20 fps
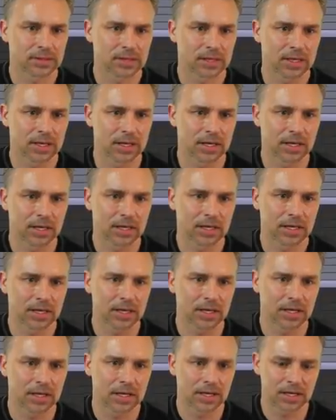
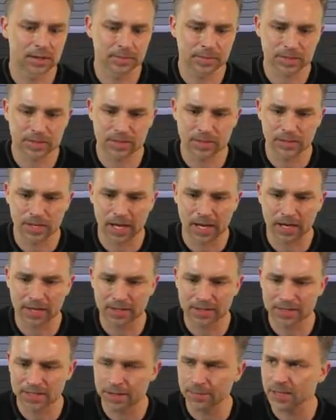Um, so yeah,
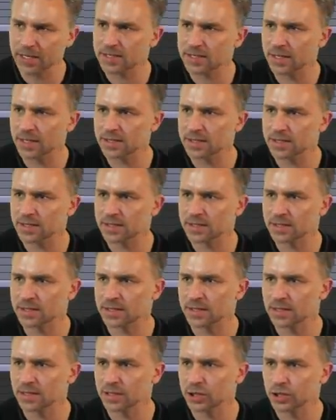does that make sense?
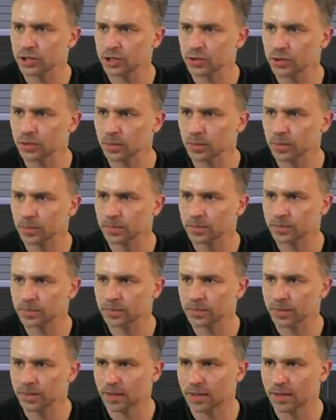Zoop.
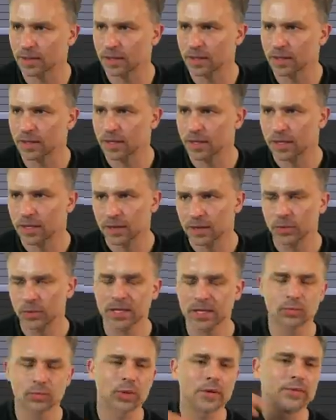We
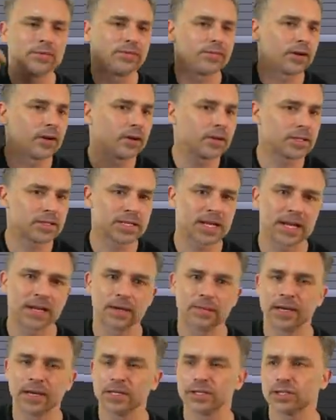could reverse
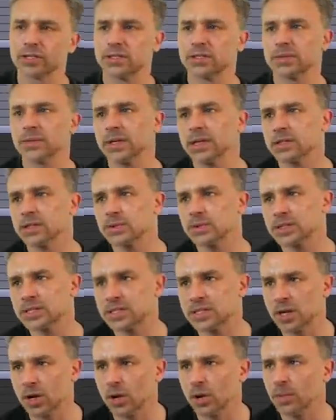animations. We could do
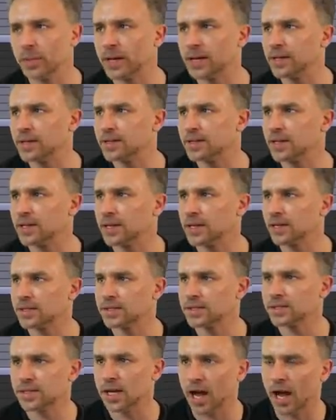so many
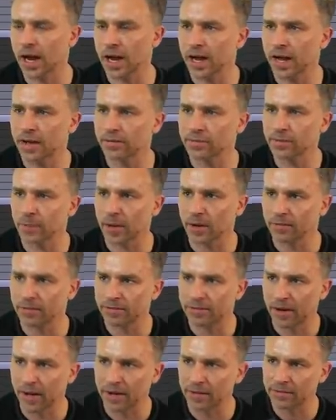things. I have about
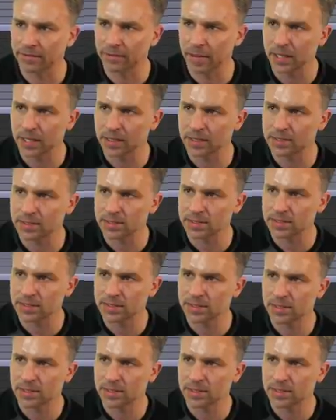five minutes.